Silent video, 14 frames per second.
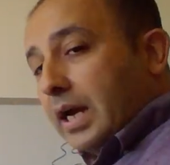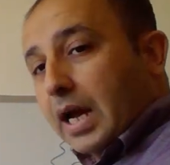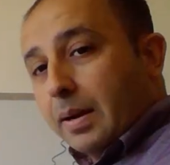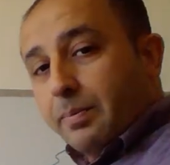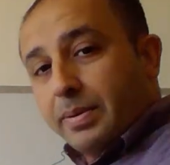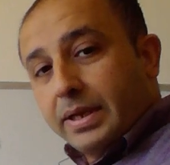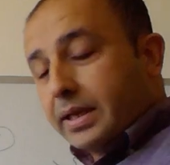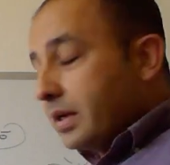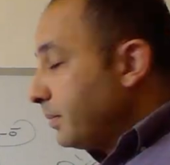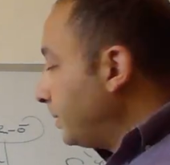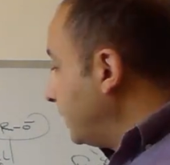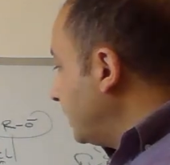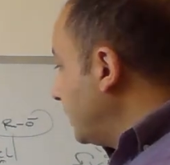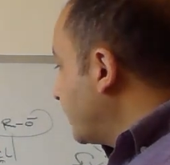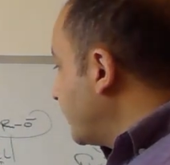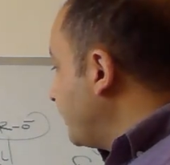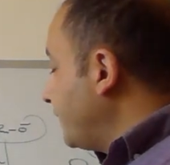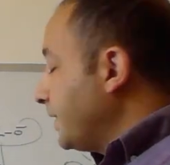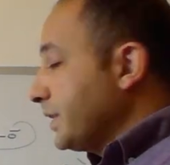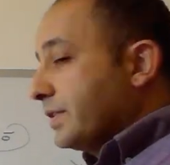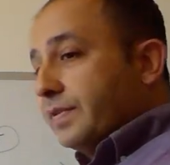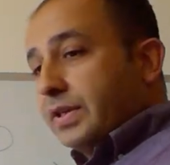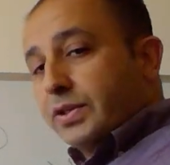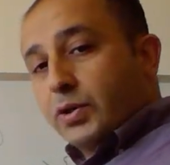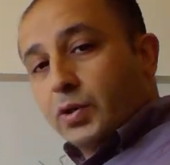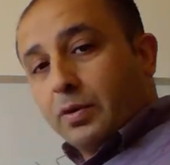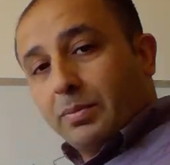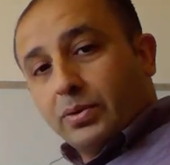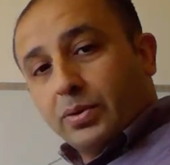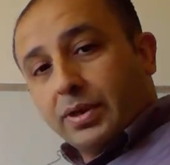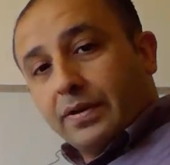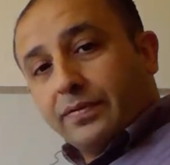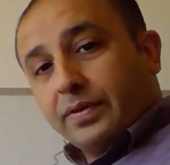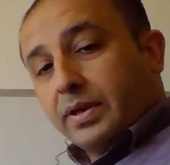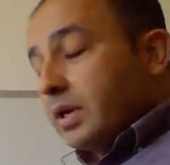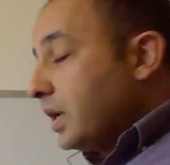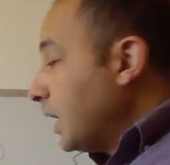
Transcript: applicable in reverse phase chromatography,